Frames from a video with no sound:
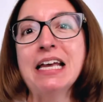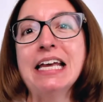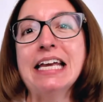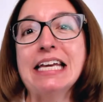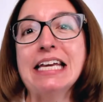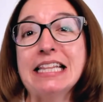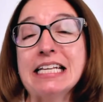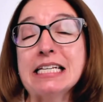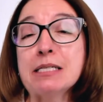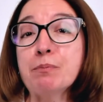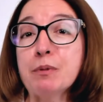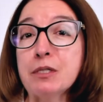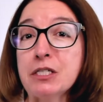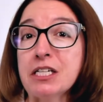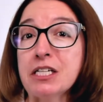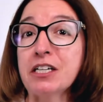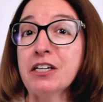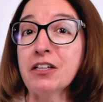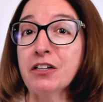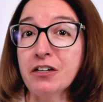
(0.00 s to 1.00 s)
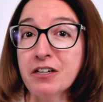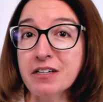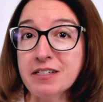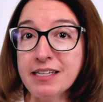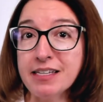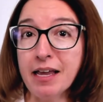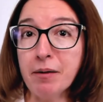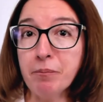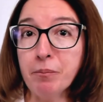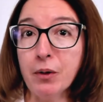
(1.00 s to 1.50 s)
In this particular
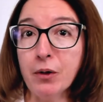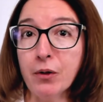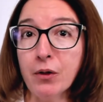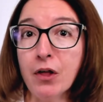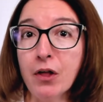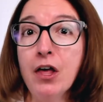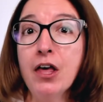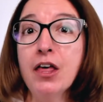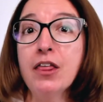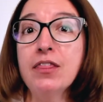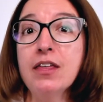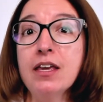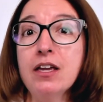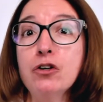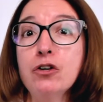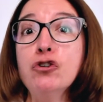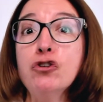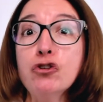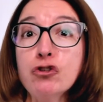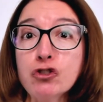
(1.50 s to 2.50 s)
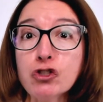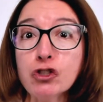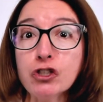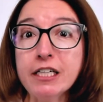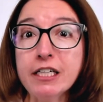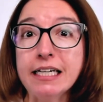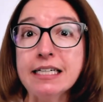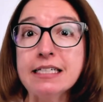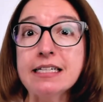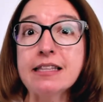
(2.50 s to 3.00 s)
example, the
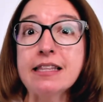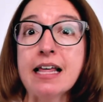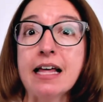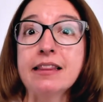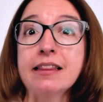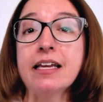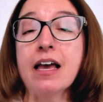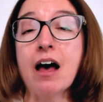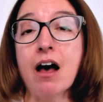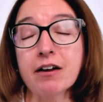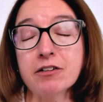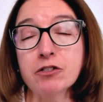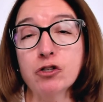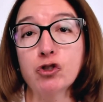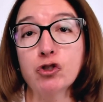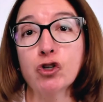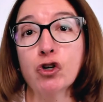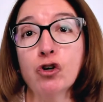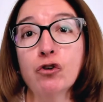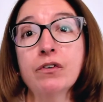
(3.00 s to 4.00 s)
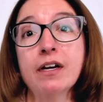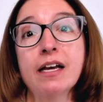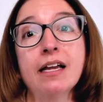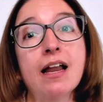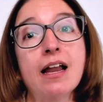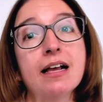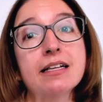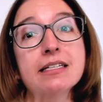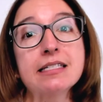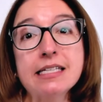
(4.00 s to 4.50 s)
nutrient that the auxotroph
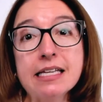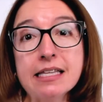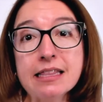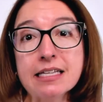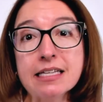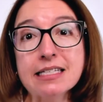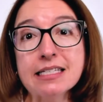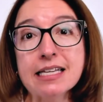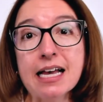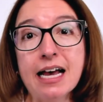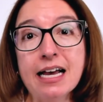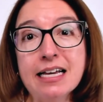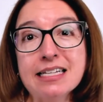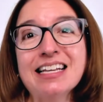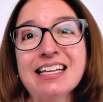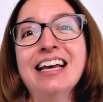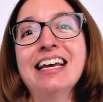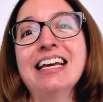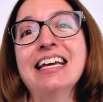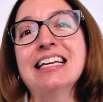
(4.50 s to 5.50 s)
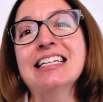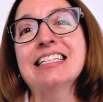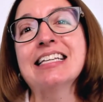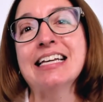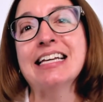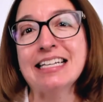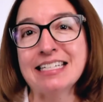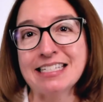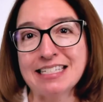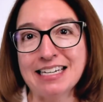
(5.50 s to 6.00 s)
cannot synthesize is
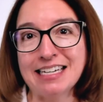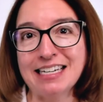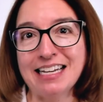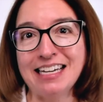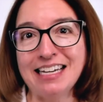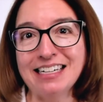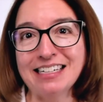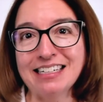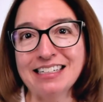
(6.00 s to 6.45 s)
histidine.